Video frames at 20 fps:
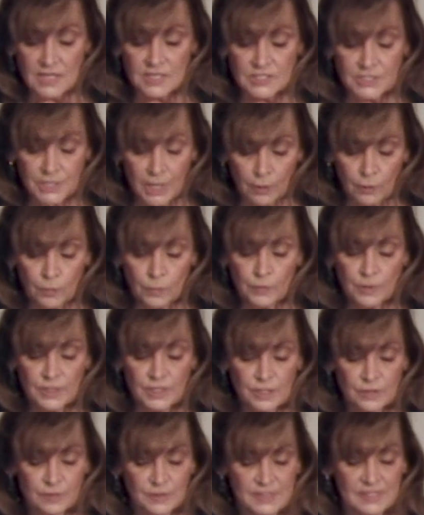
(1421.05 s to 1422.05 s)
Don't
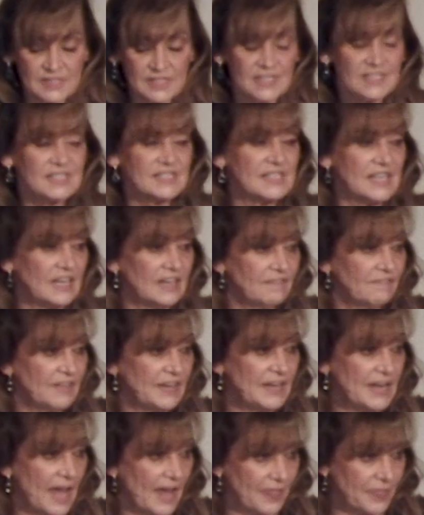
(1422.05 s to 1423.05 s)
use the sin of
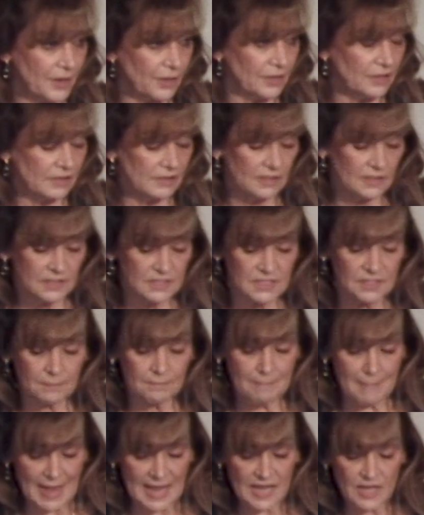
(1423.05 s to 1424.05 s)
another to
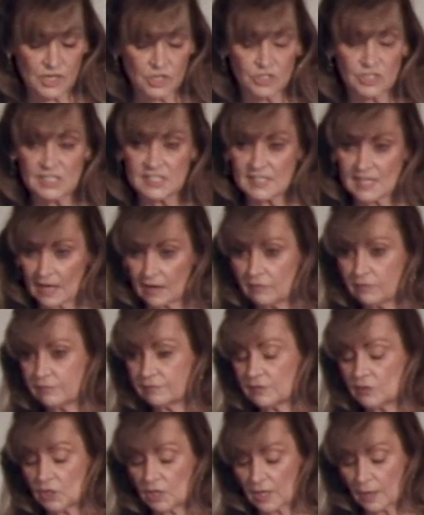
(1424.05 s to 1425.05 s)
make yourself
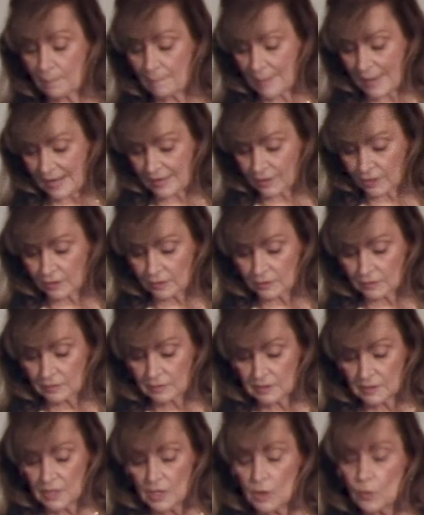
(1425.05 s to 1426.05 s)
look better,
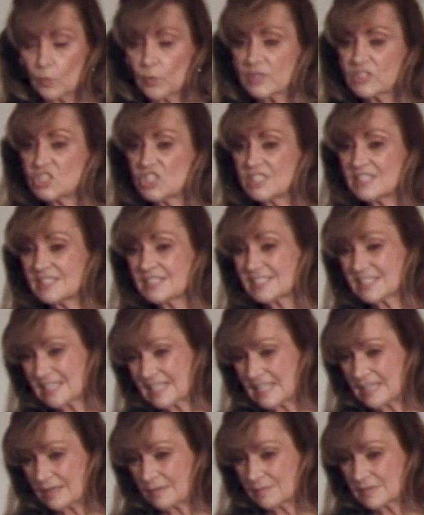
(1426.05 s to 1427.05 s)
which it
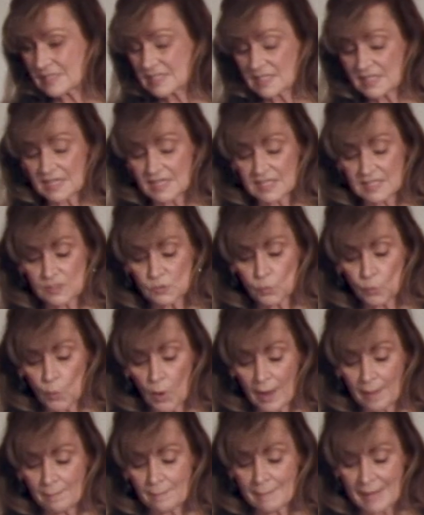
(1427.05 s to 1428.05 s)
seems is
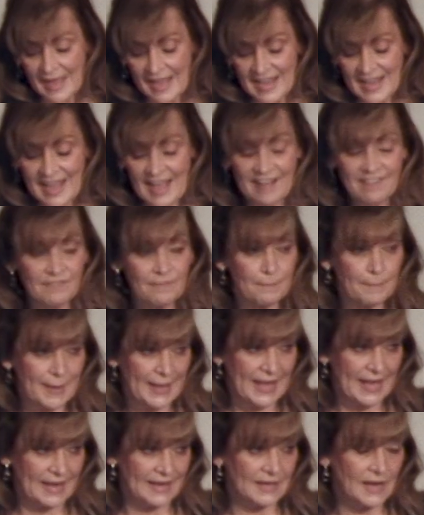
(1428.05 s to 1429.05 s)
what may have
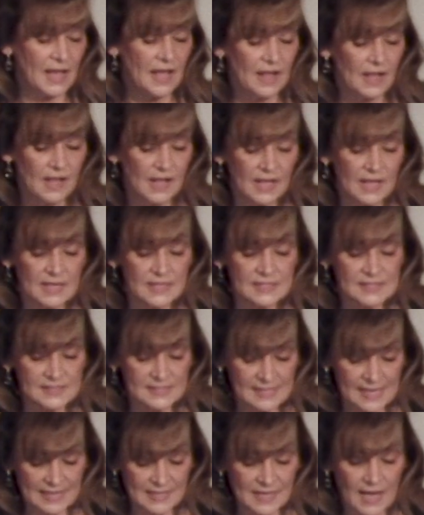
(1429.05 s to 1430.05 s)
been
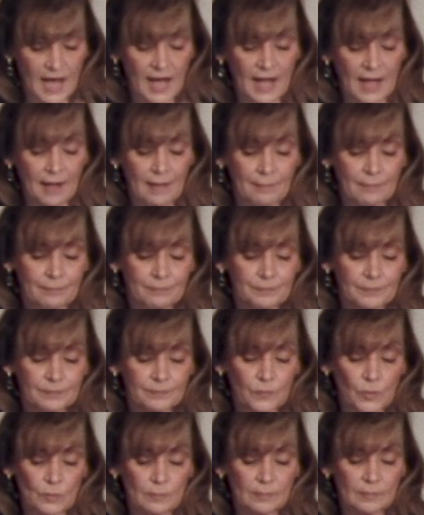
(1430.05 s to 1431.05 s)
Saint, um,
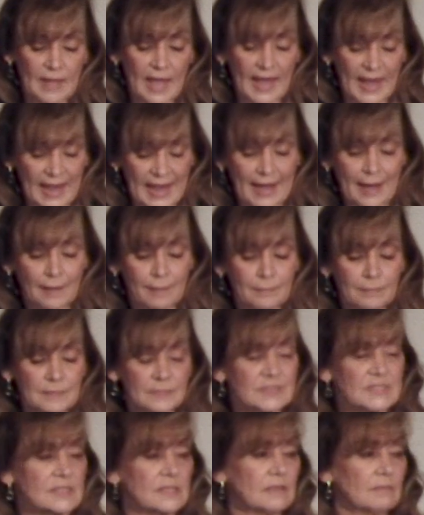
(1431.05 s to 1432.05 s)

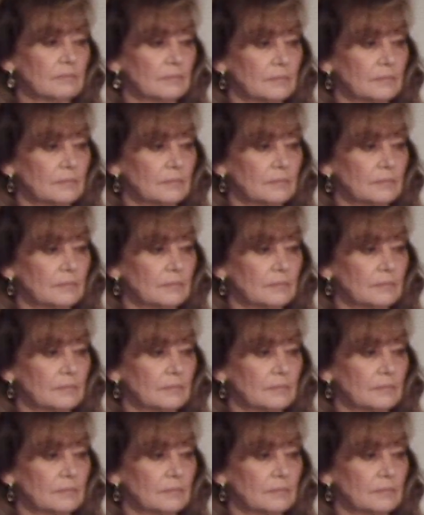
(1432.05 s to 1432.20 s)
Ham's